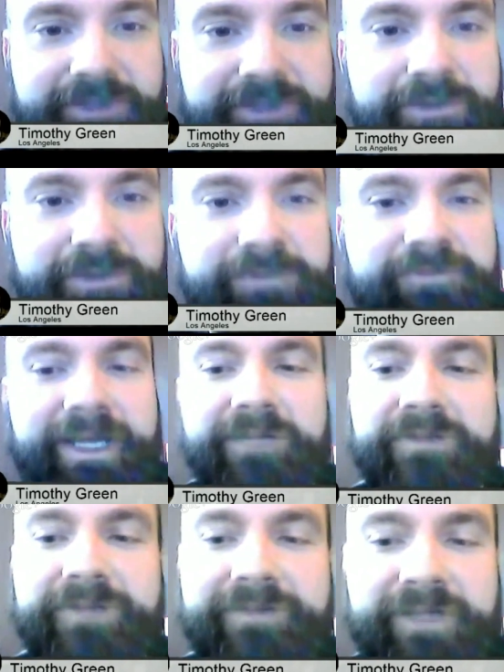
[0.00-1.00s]
issue of
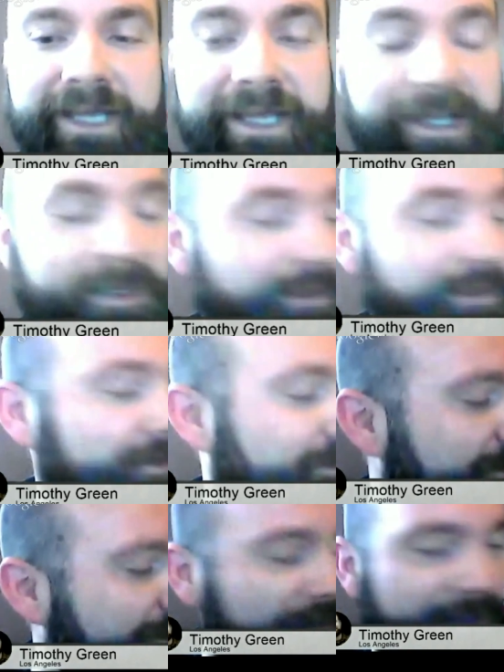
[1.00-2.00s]
Rattle we've ever had.
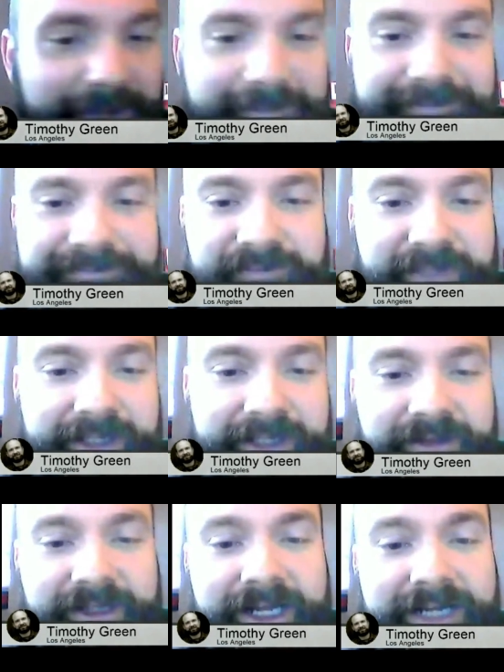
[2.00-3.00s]

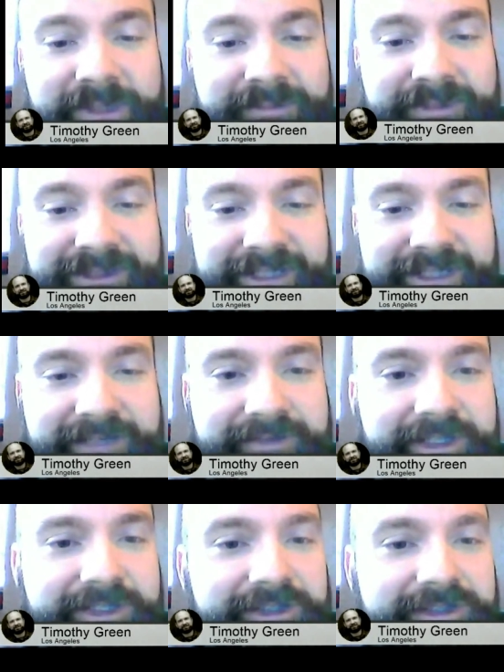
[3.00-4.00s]
And a lot of people cite
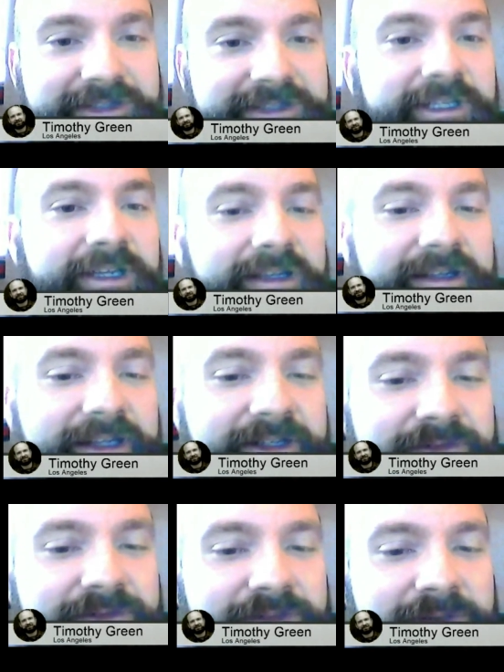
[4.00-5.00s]
Richard's
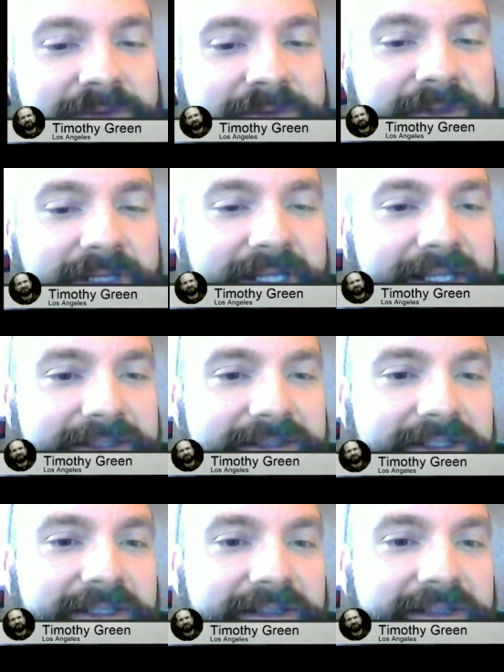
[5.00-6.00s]
interview as
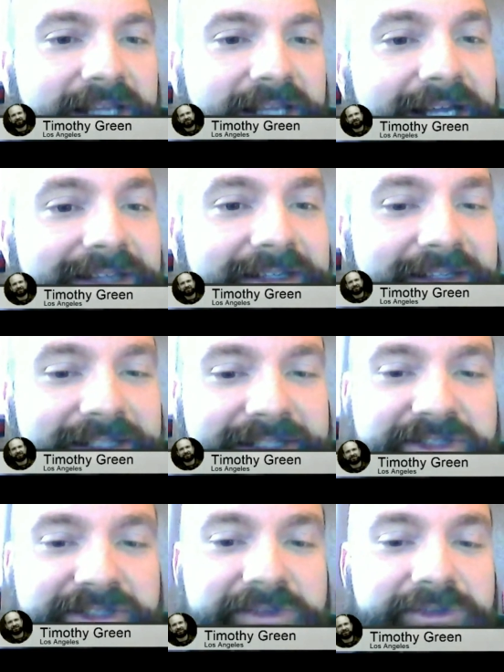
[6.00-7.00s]
the highlight of the
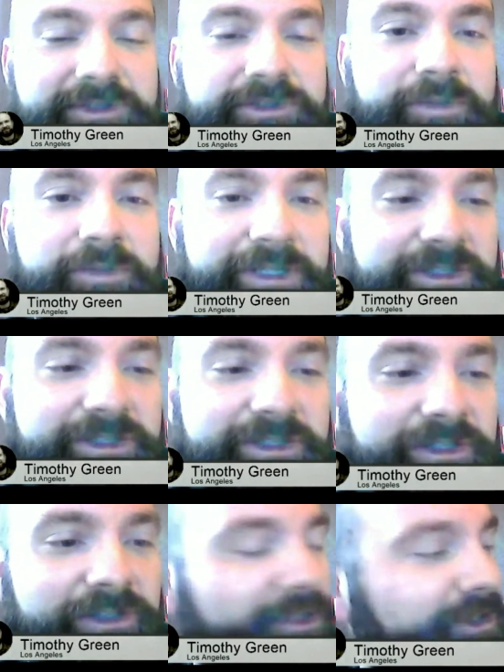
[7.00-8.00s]
issue. There's so much to
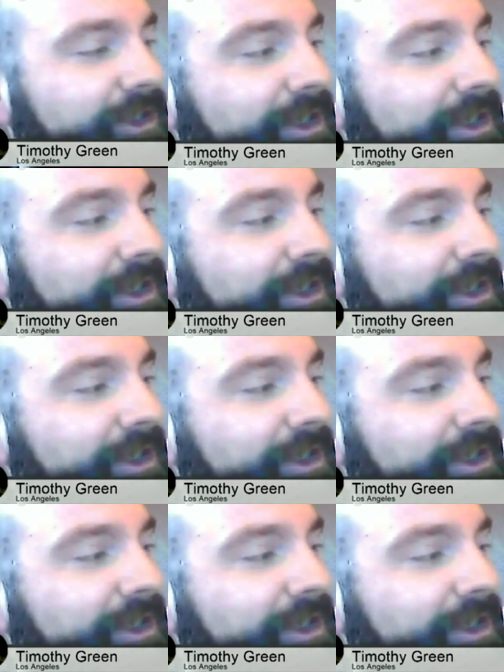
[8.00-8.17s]
learn